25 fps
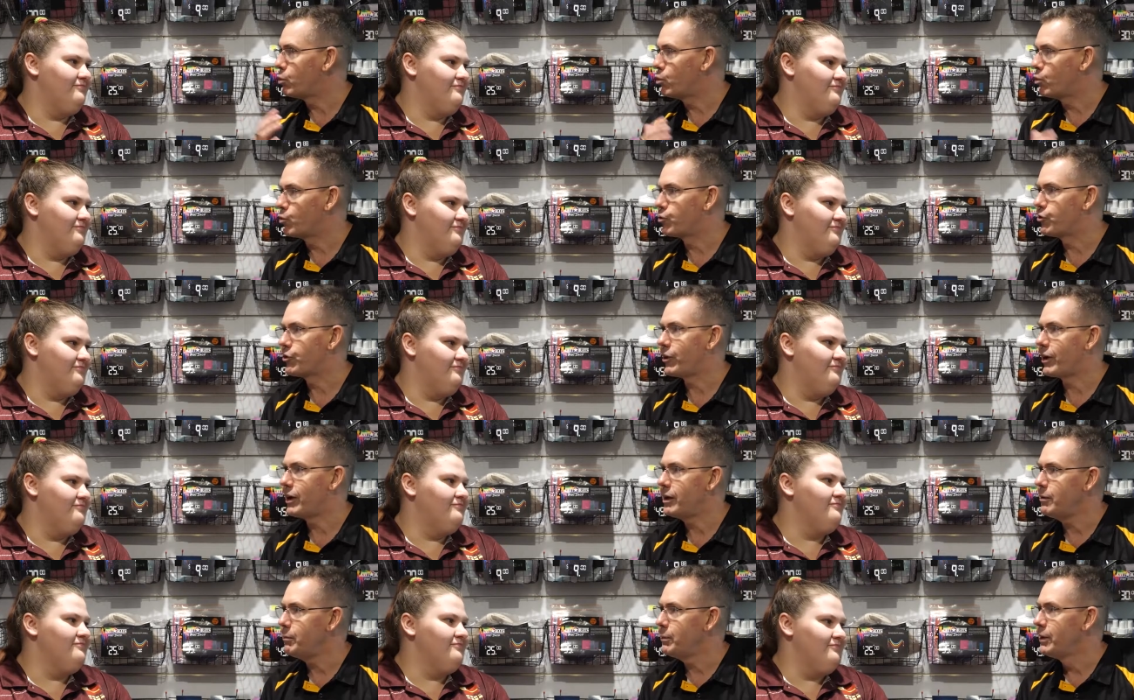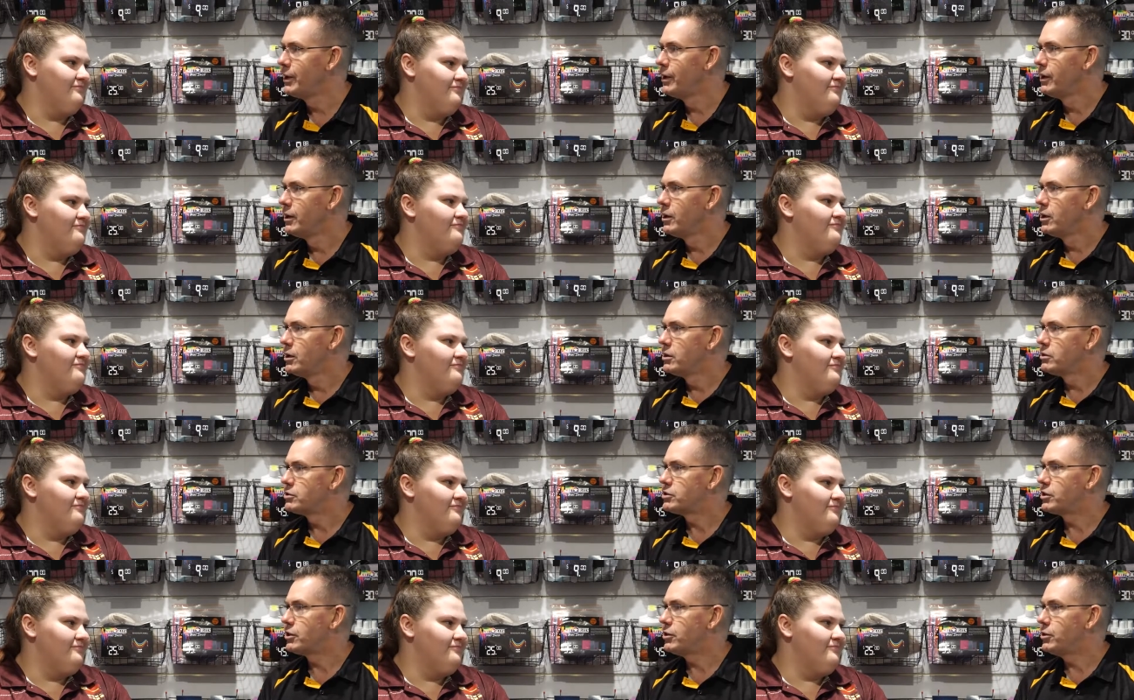Speaker 1: ball shape.
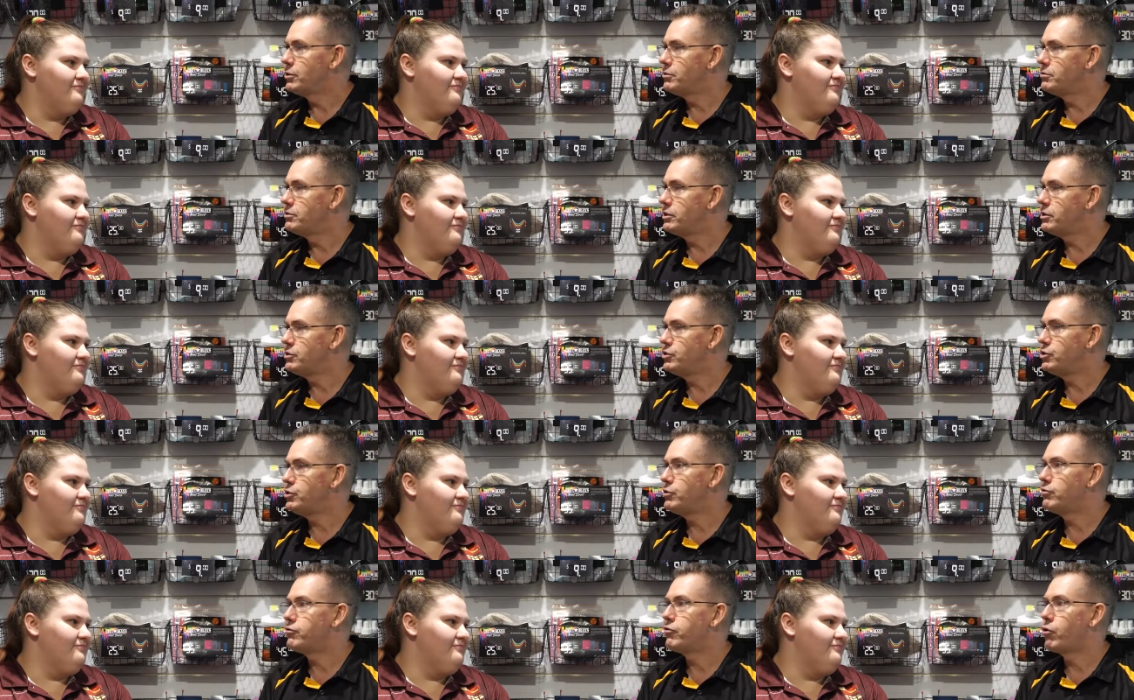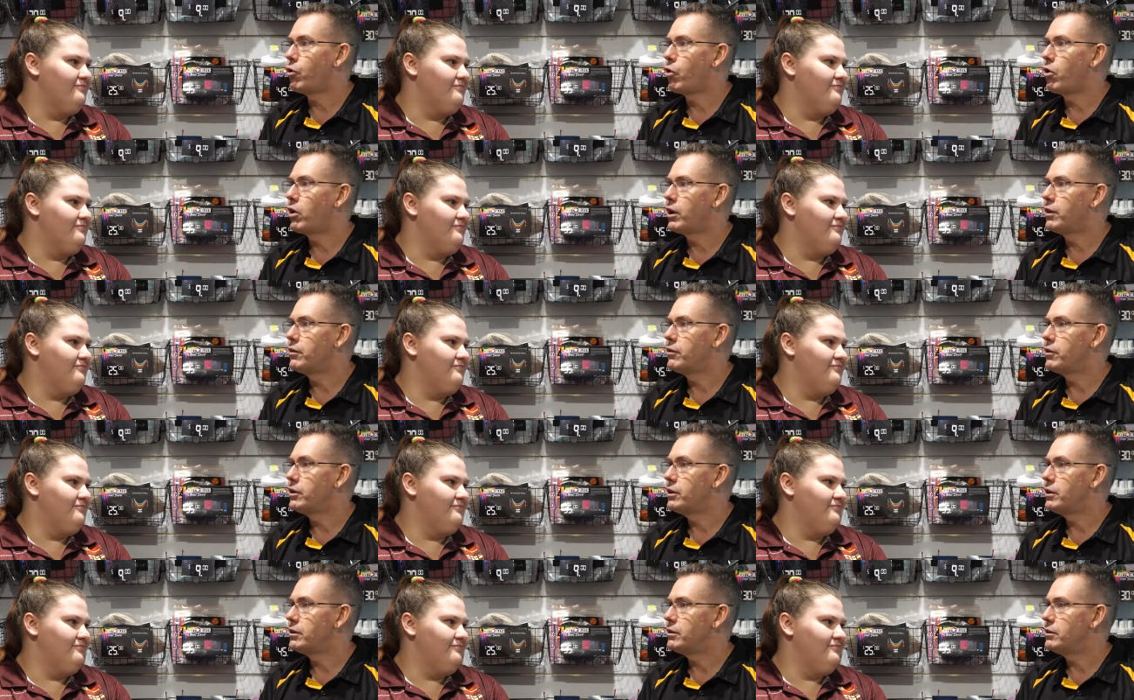So did you
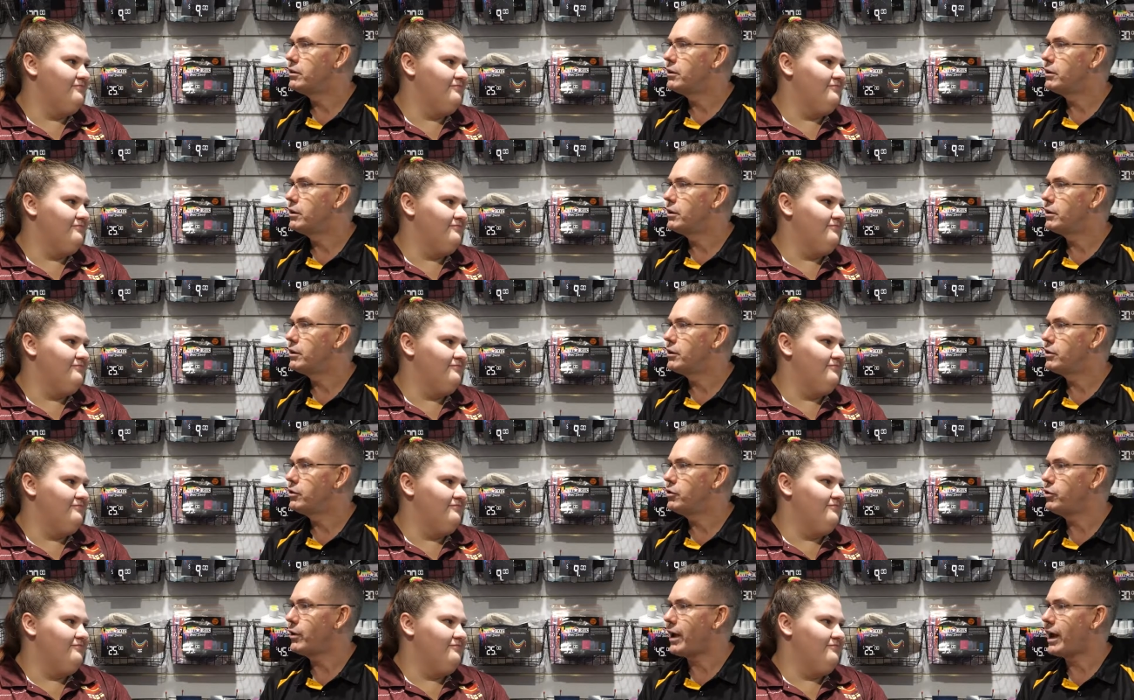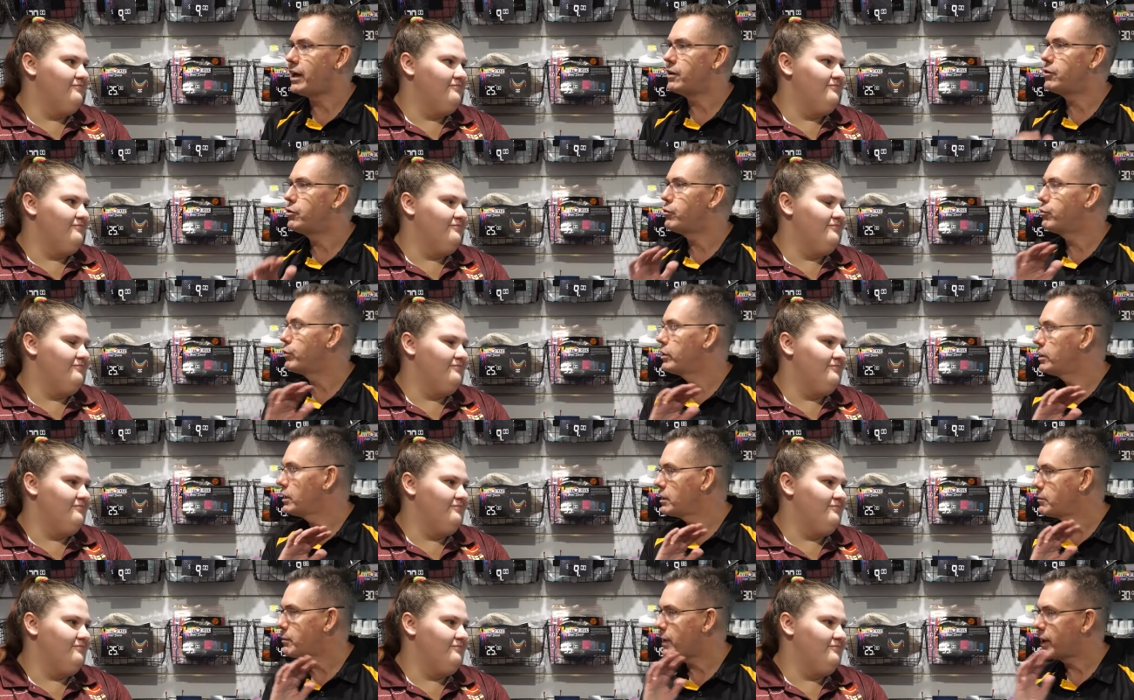find that you had to
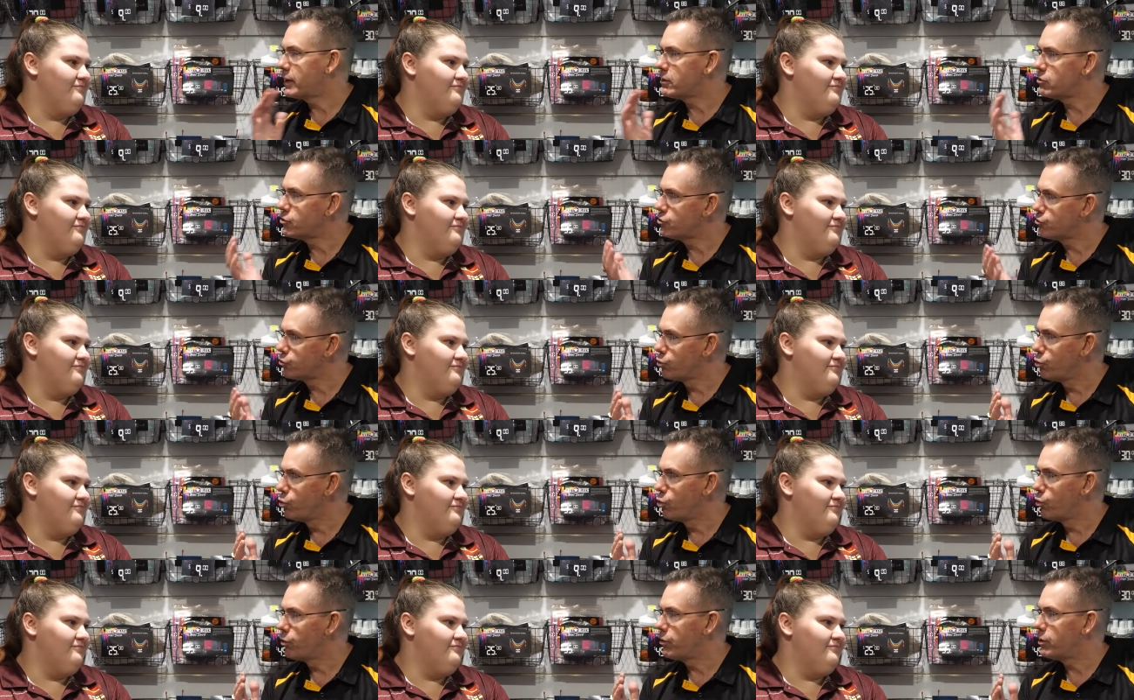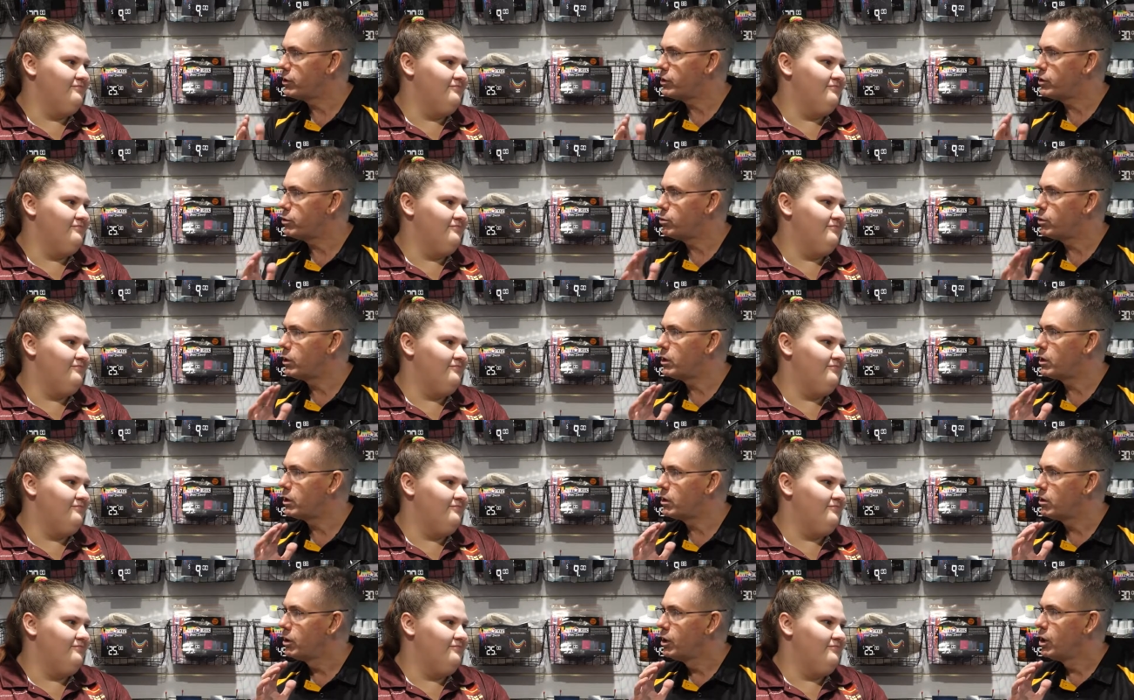really make sure that you
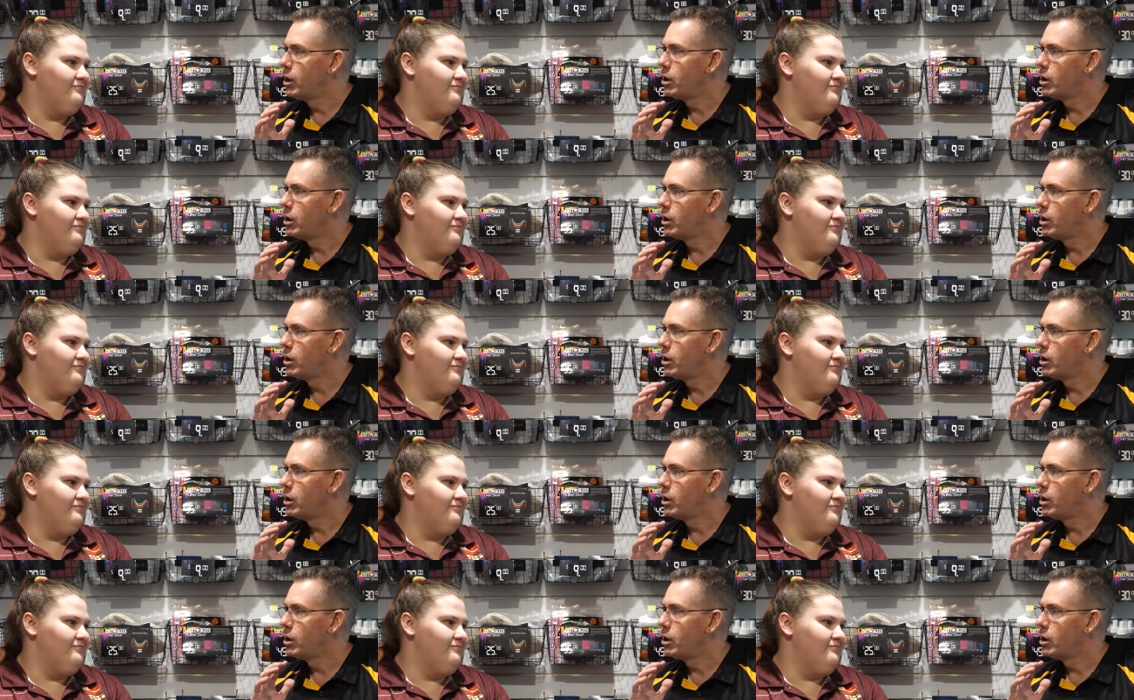were